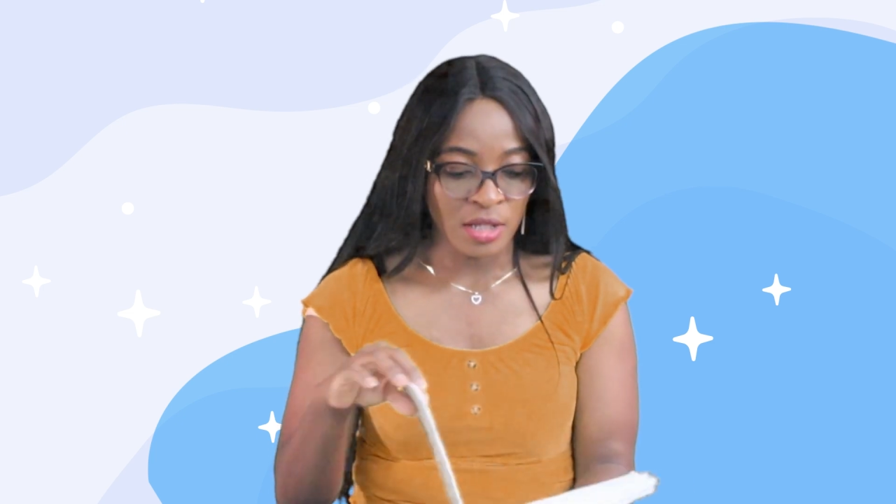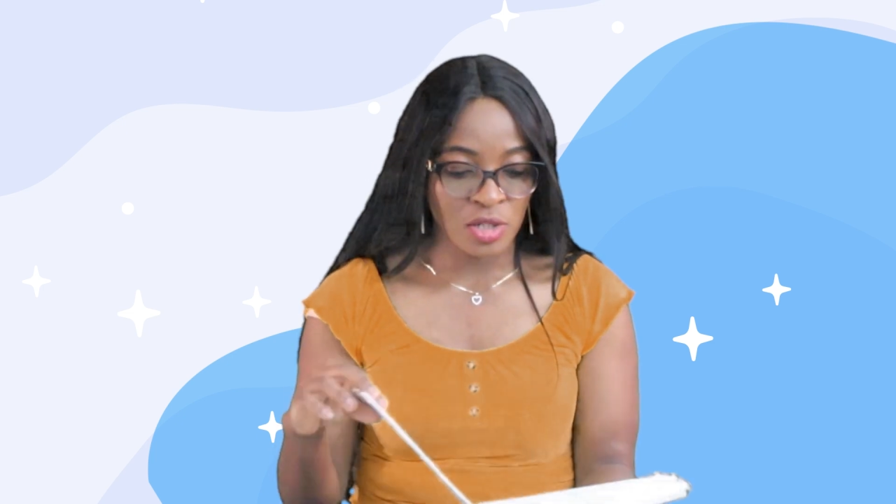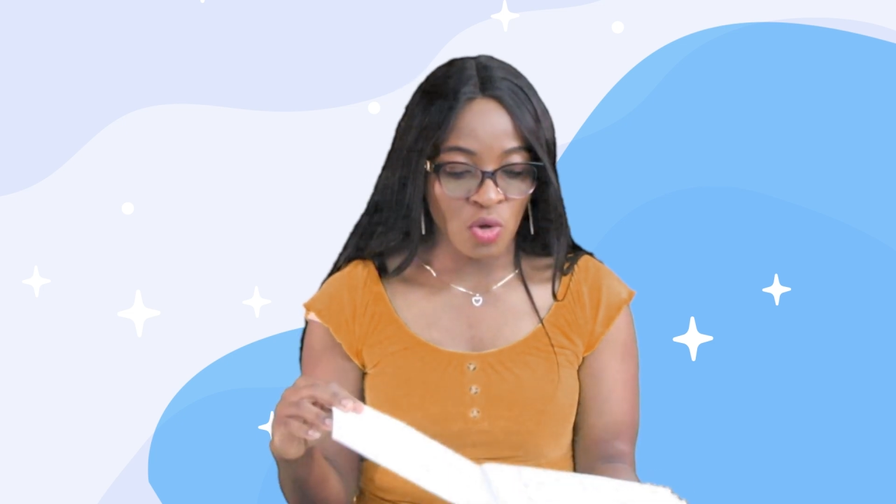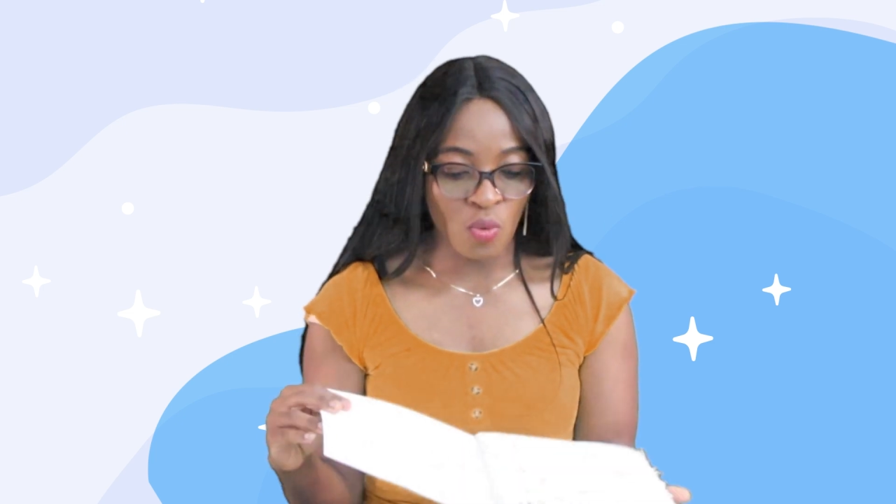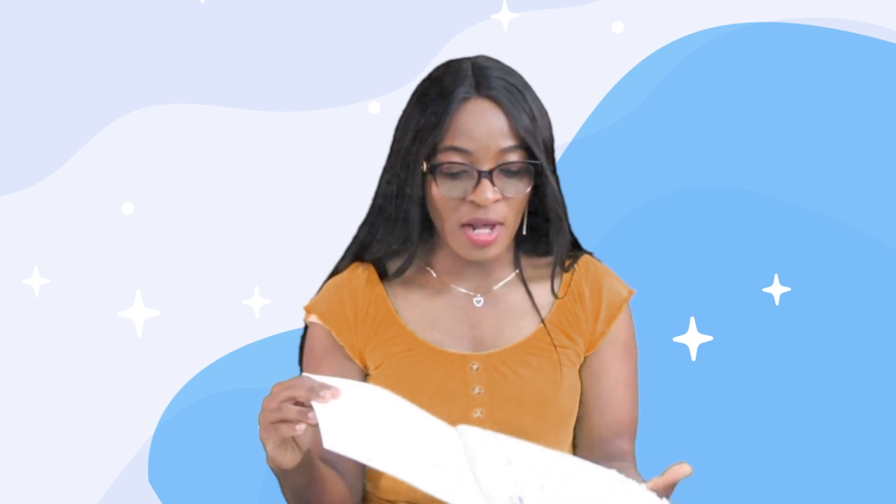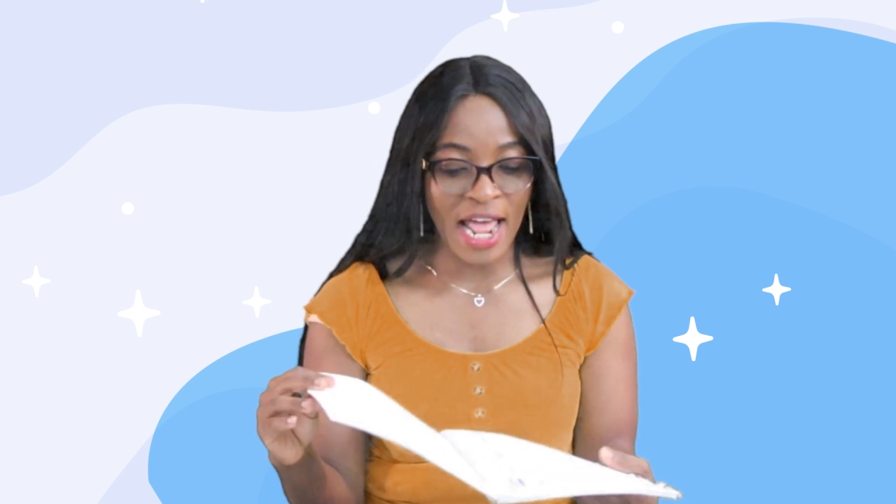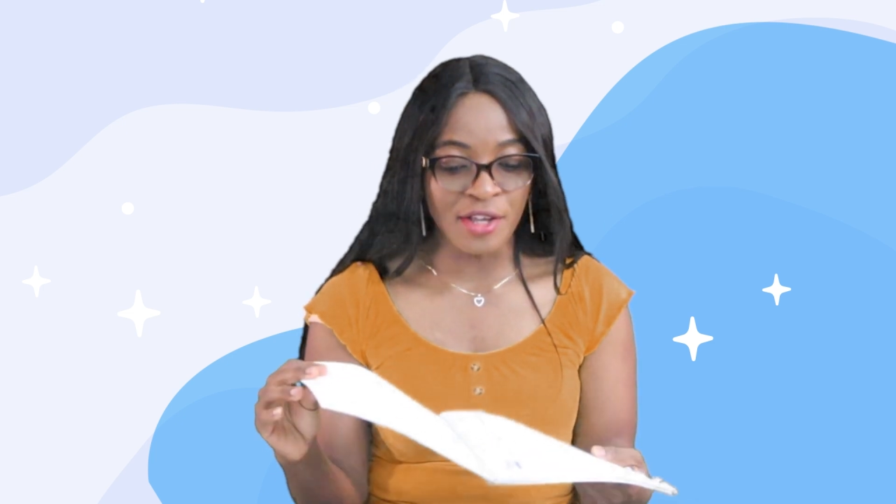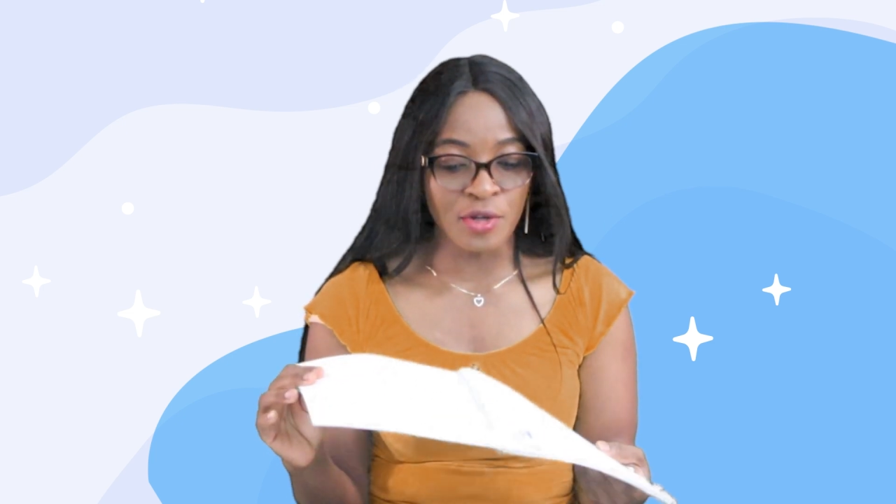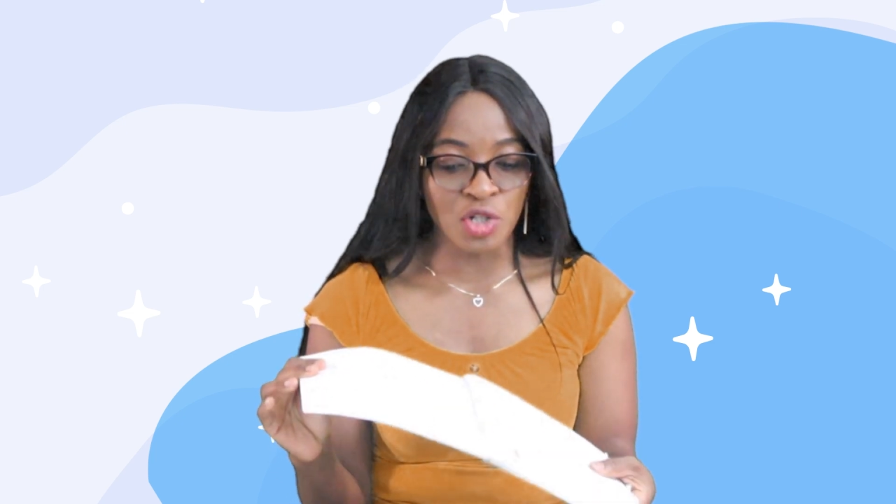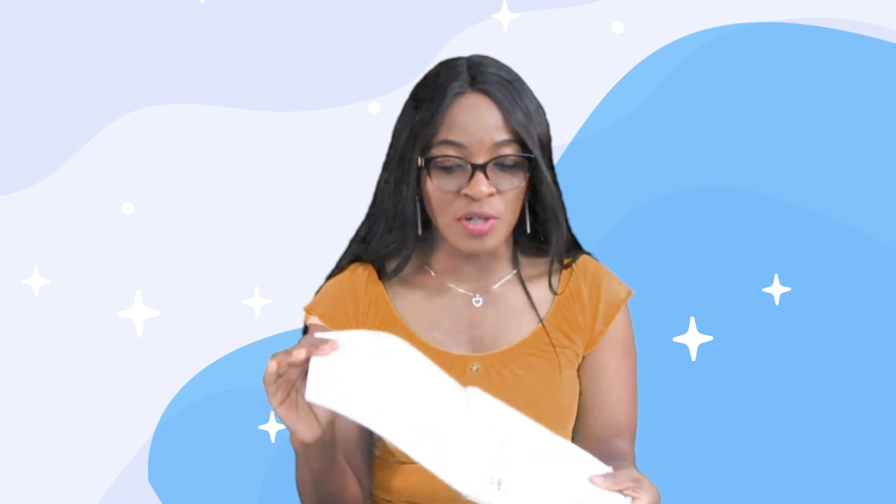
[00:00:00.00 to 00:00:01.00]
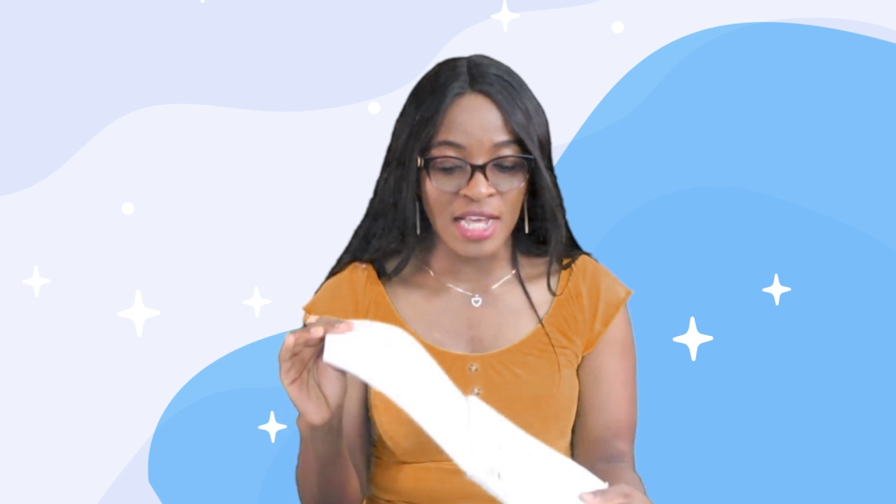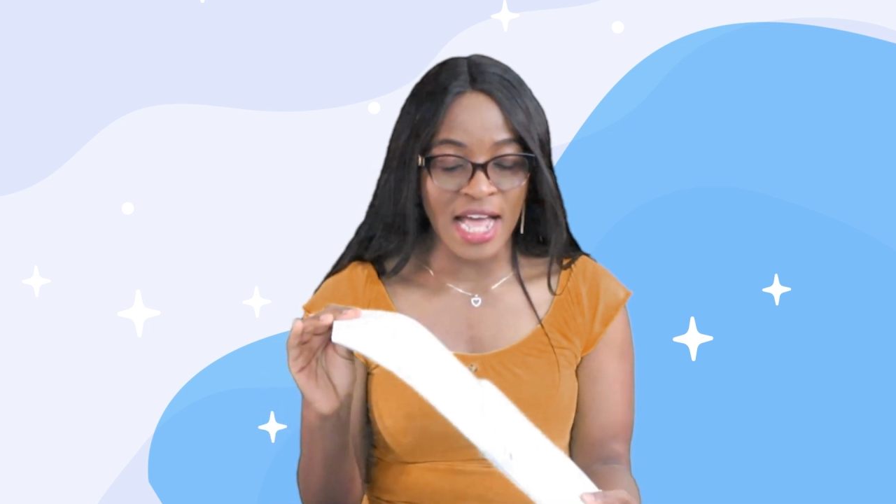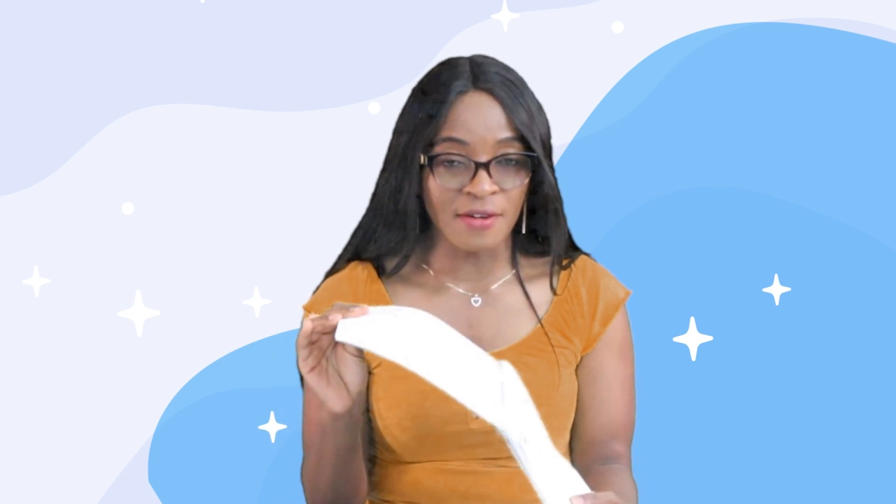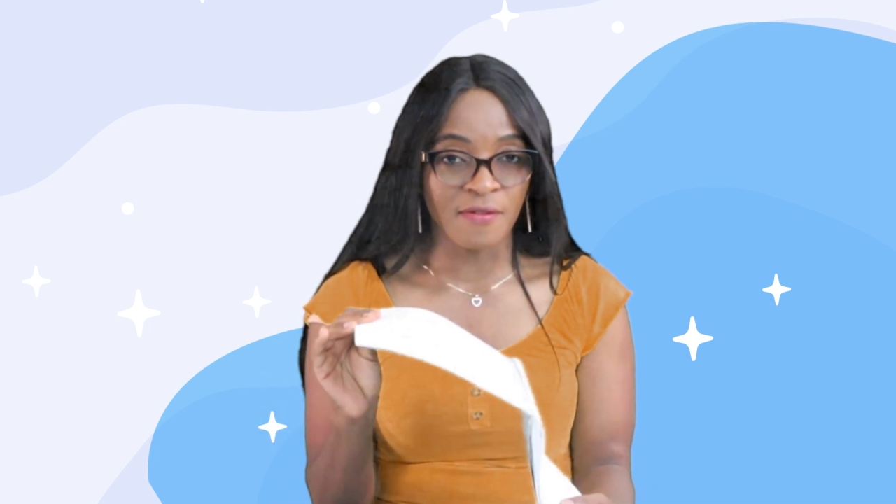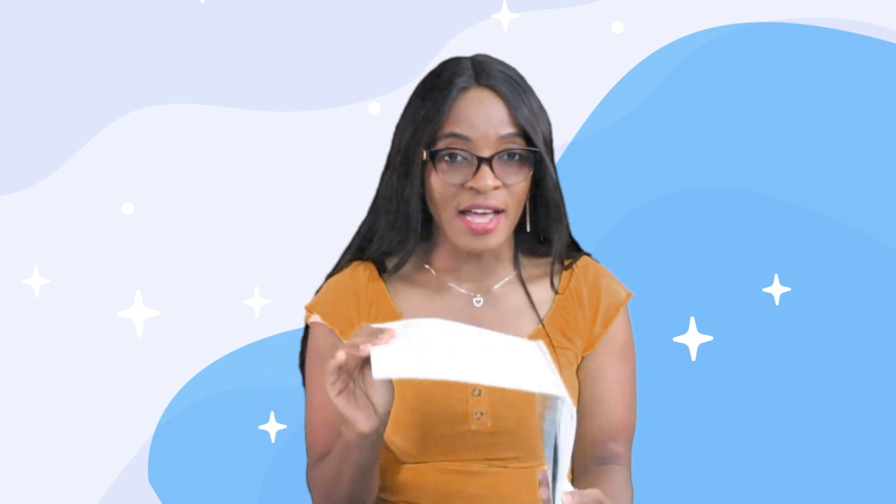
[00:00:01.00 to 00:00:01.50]
So what I usually
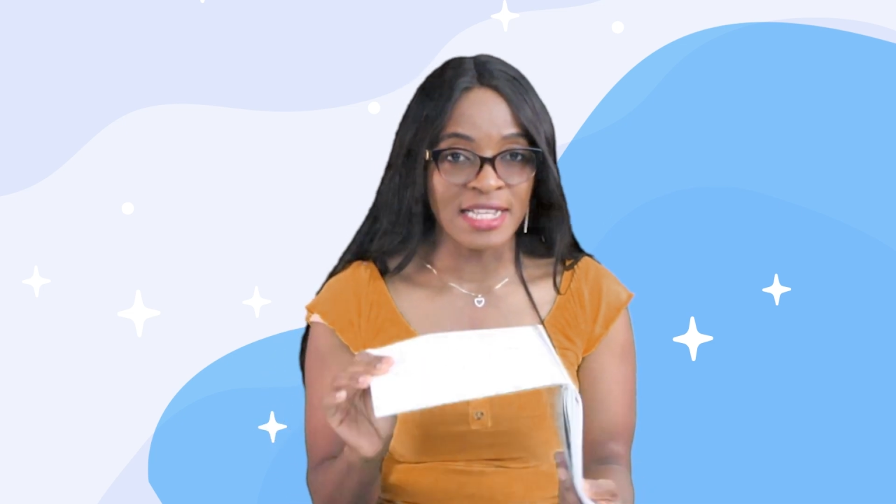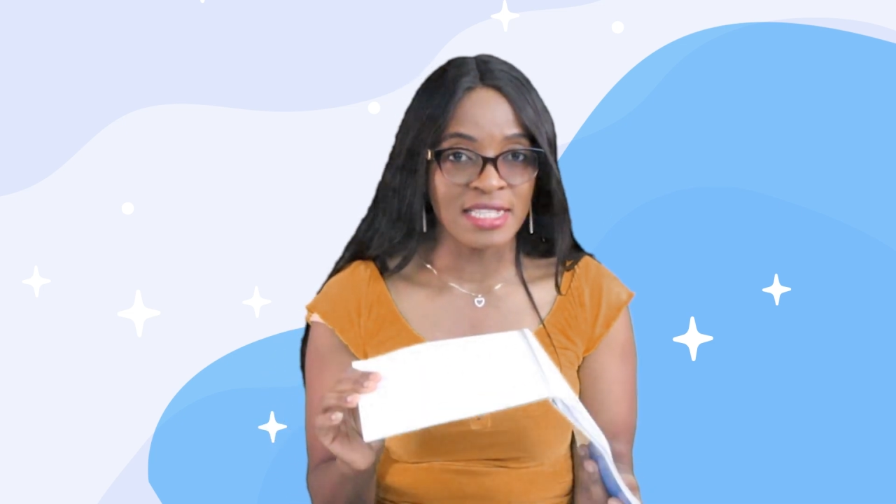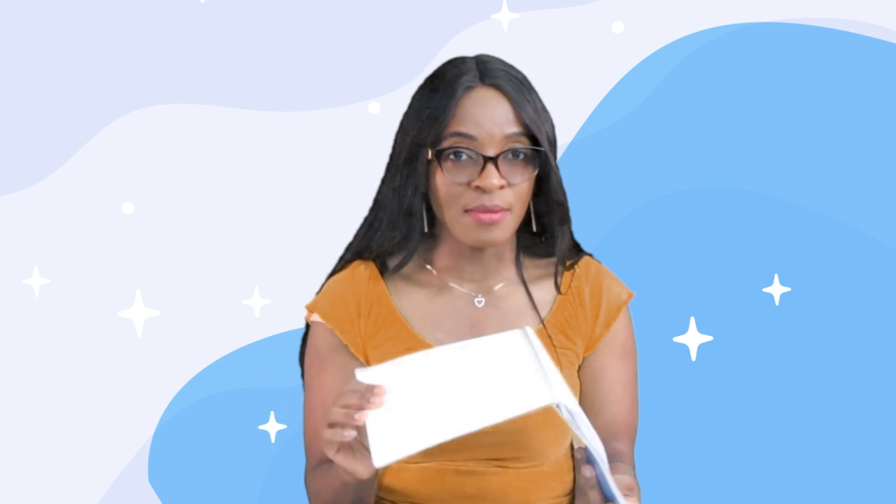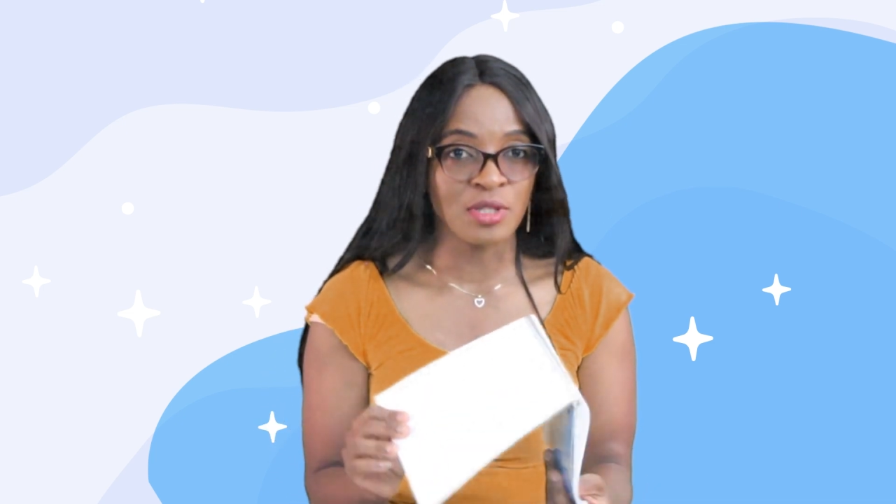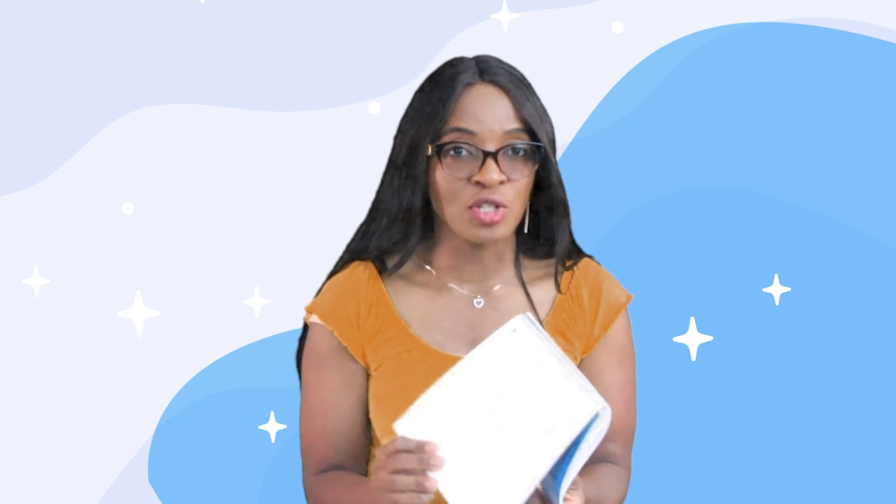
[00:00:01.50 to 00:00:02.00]
advise them